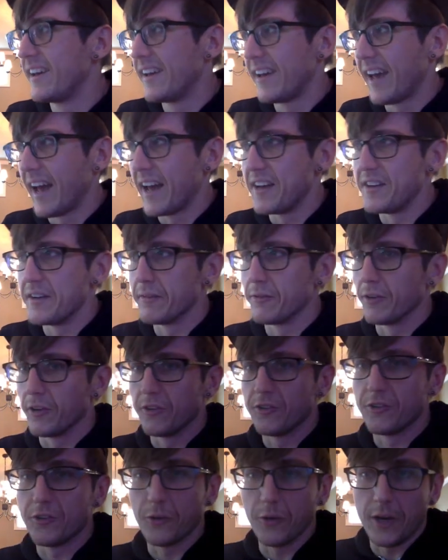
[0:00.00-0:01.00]
at
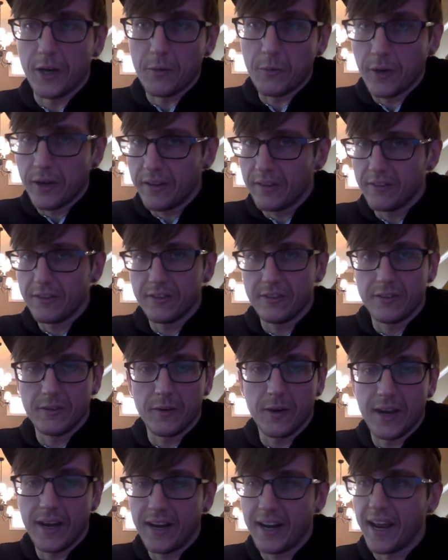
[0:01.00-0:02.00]
different screen widths,
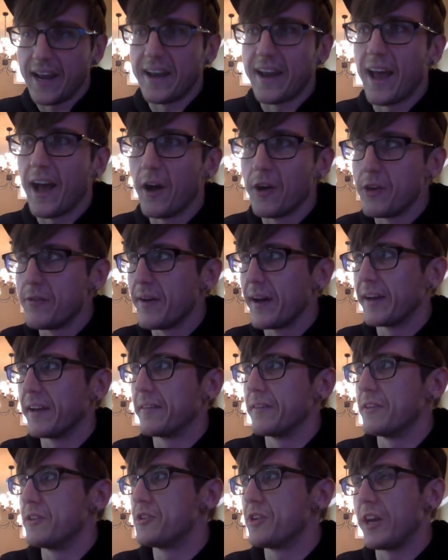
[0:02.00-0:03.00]
right? And now you
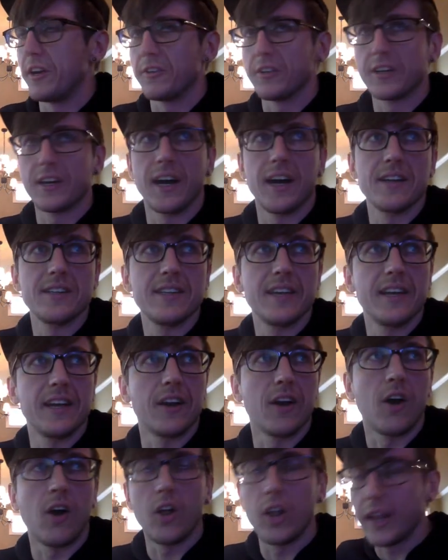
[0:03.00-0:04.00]
changed the content
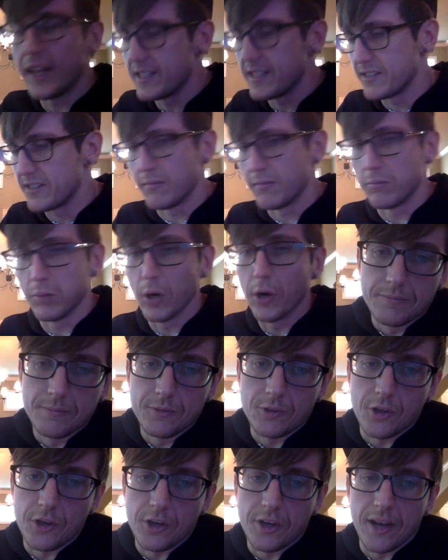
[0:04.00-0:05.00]
and all that stuff broke.
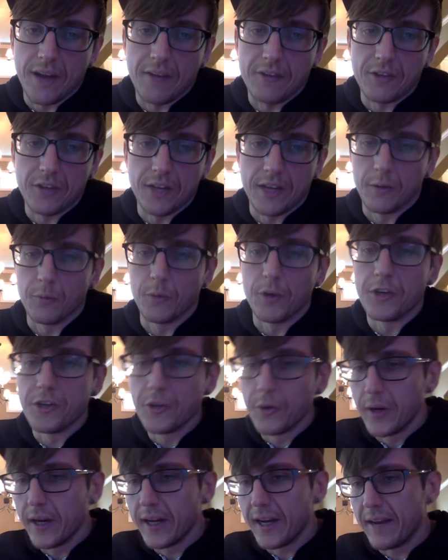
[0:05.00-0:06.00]
So you're gonna have to like
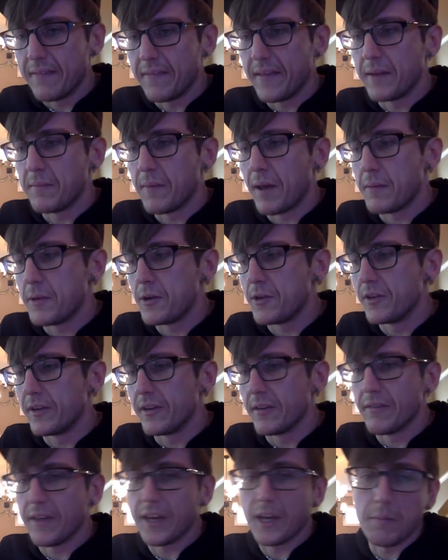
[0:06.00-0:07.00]
redo it, and then maybe you
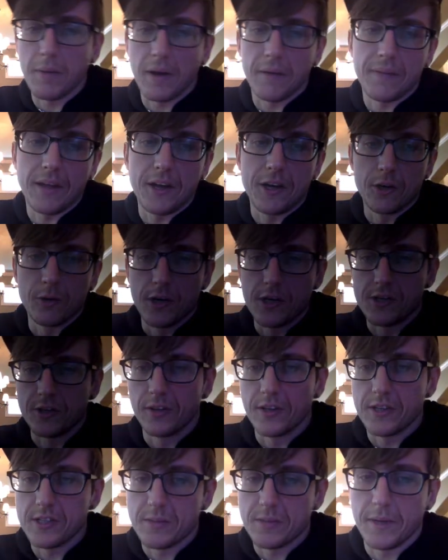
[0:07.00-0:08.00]
didn't think about that in your
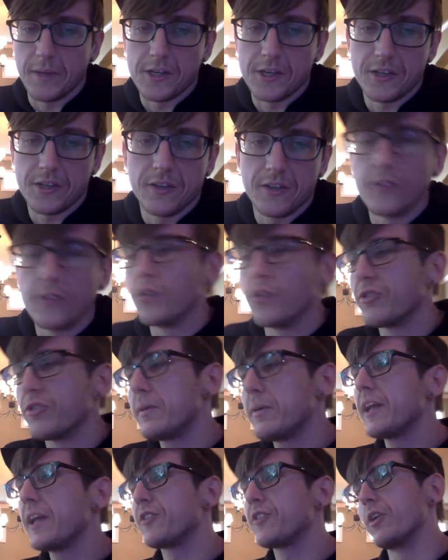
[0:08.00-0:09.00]
original estimation. So some
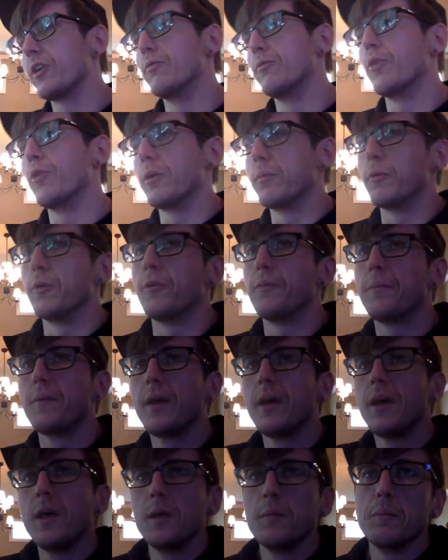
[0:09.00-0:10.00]
of that's unavoidable.
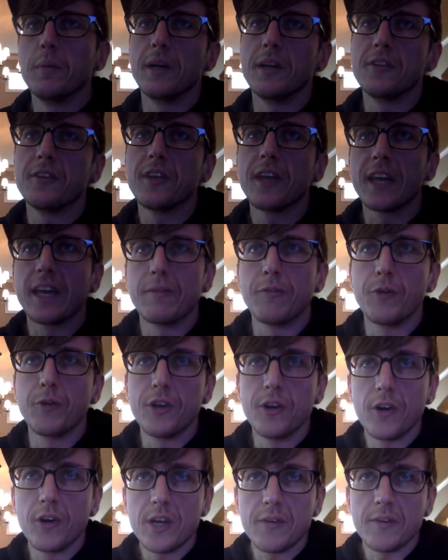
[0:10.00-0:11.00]
But it's like if we
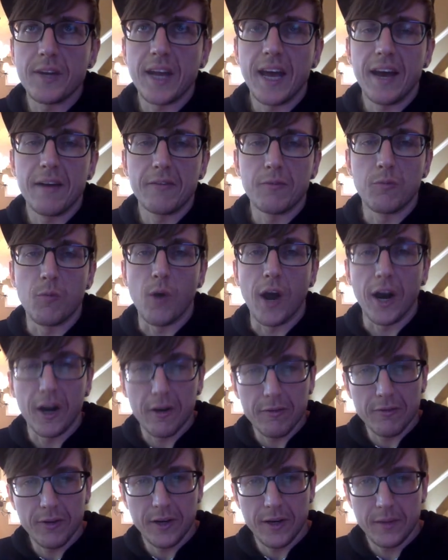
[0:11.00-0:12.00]
don't even have
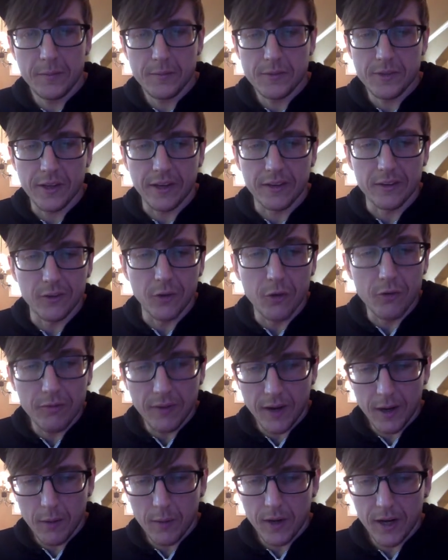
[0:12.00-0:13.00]
wireframes, like
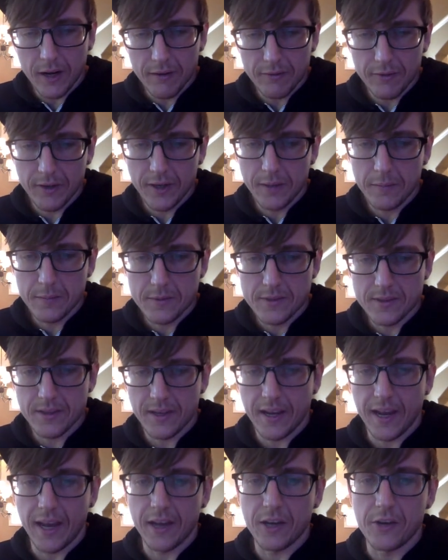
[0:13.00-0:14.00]
lo-fi wireframes,
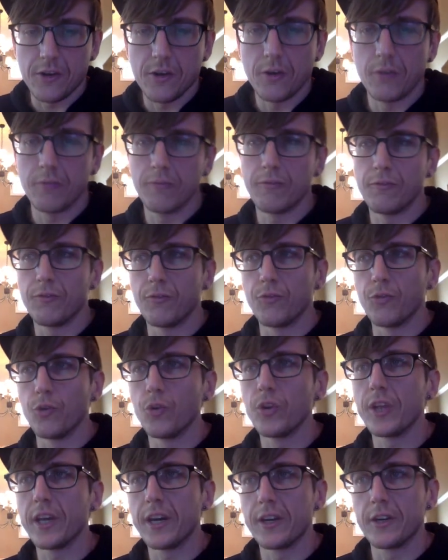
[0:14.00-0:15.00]
and you don't
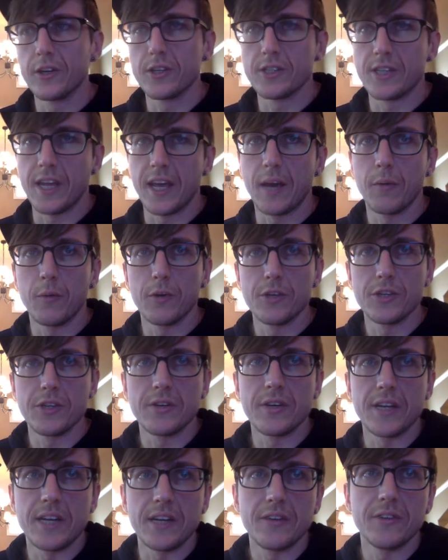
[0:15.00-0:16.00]
fully understand what you
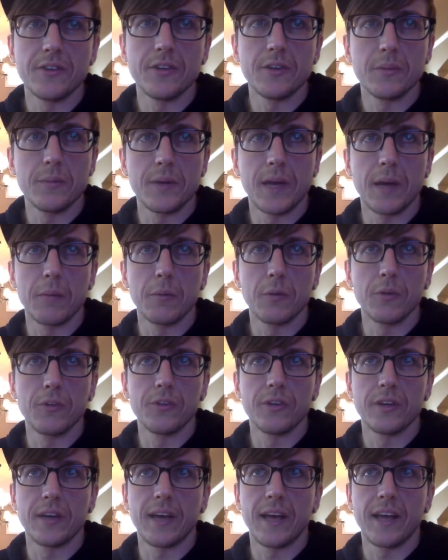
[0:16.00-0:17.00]
need to be able
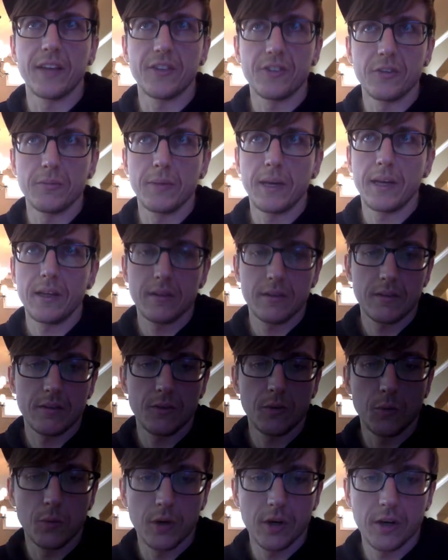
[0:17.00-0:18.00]
to estimate
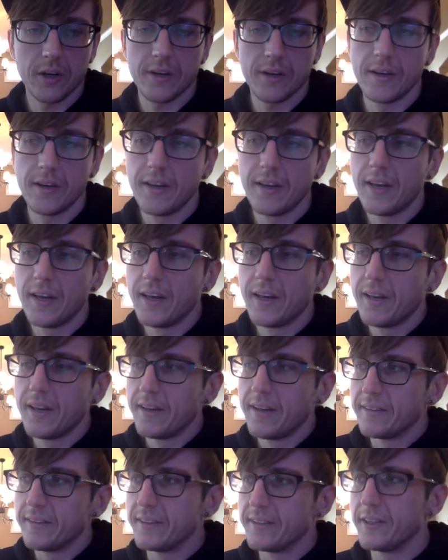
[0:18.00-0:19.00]
the work,
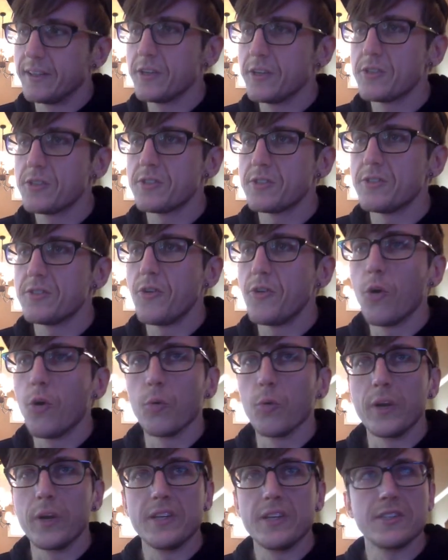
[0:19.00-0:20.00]
then there's no
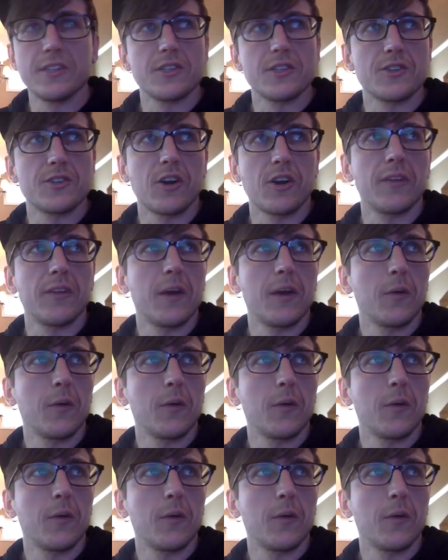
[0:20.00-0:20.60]
reason to start on that